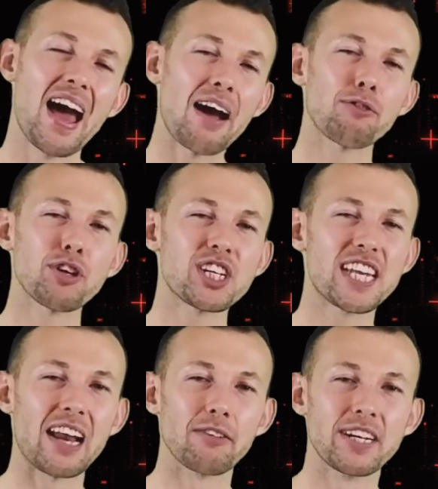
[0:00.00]
Average
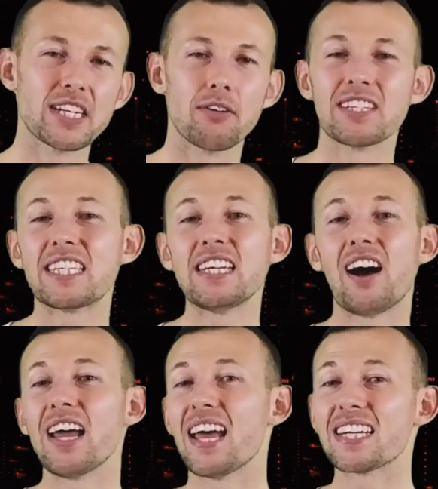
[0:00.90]
salaries of a
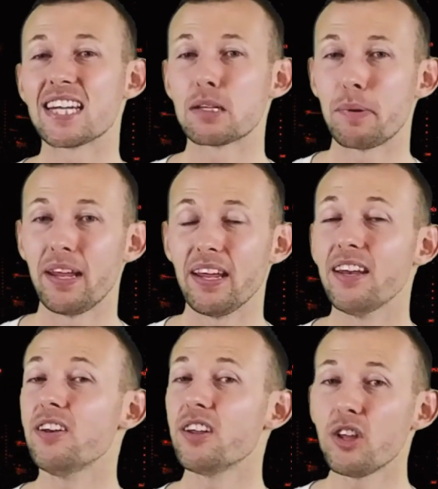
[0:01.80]
CISSP
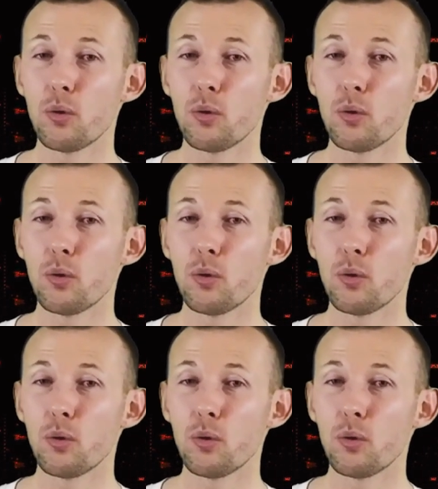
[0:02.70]
in the